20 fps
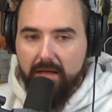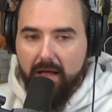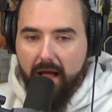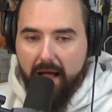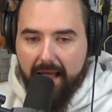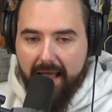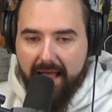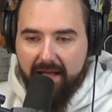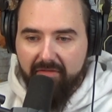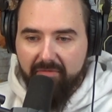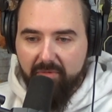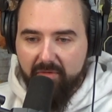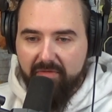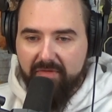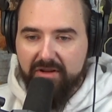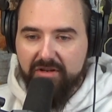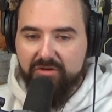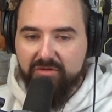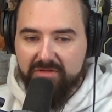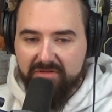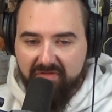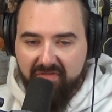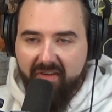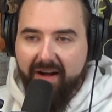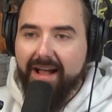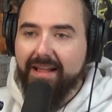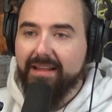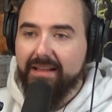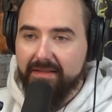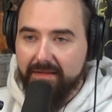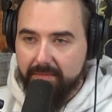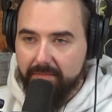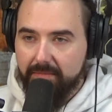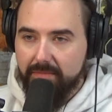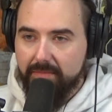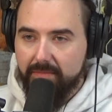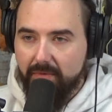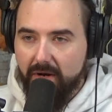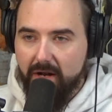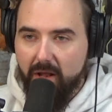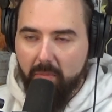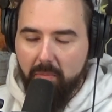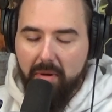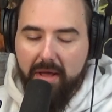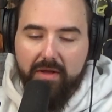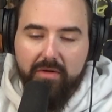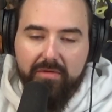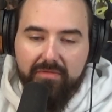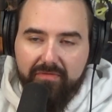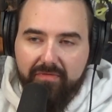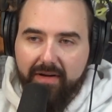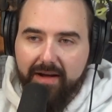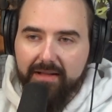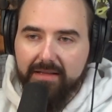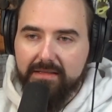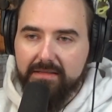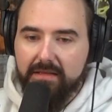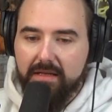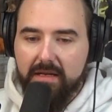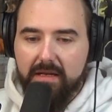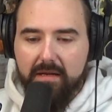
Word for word: I have professionals filing them, right? Mm-hmm. I'll pay you to file it.